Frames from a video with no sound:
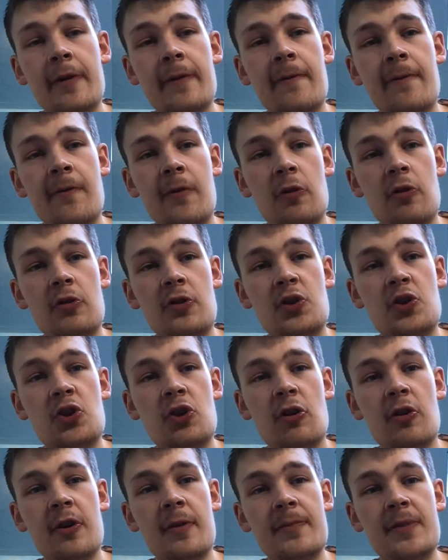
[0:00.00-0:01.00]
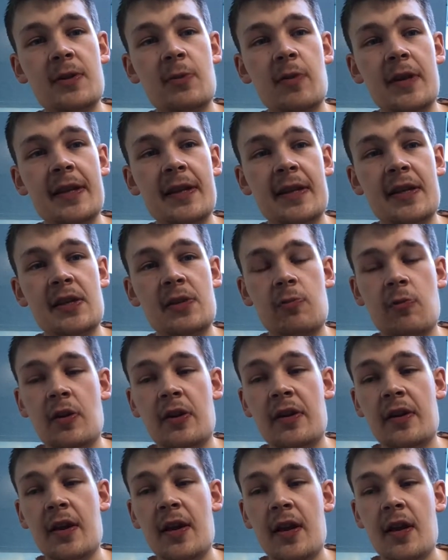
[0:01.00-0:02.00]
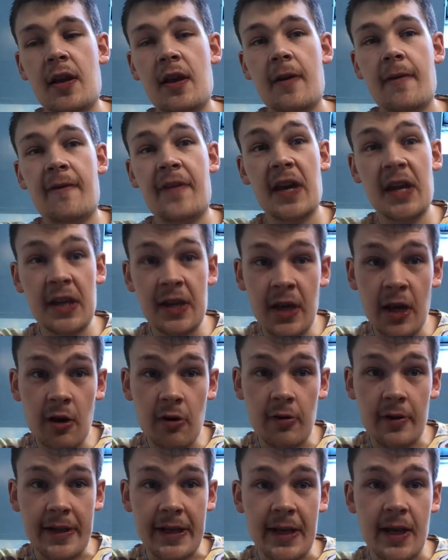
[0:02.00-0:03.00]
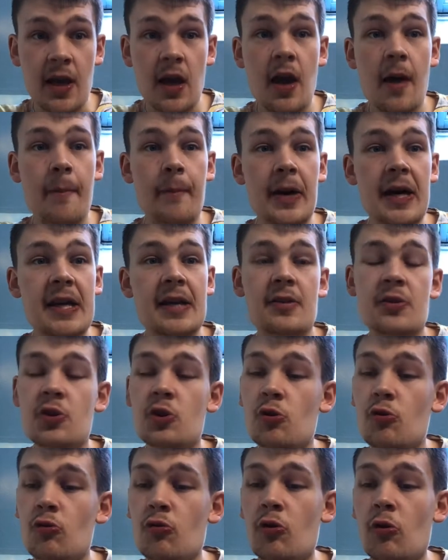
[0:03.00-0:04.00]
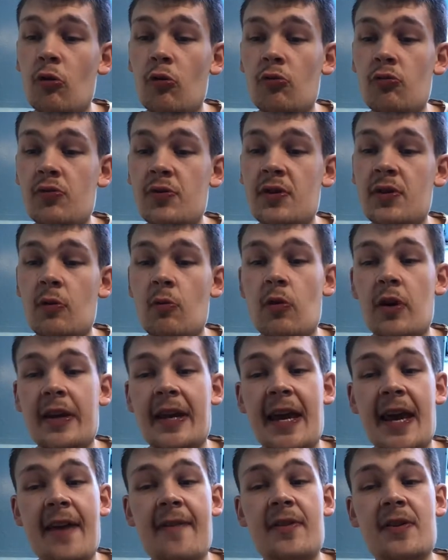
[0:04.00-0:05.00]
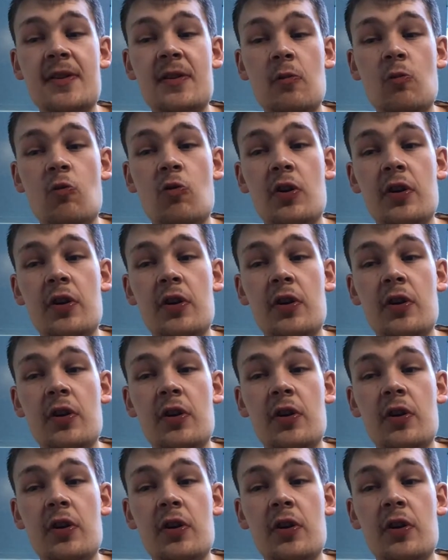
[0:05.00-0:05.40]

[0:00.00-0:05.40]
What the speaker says: I'm going for Tottenham to win this one very narrowly by 2-1.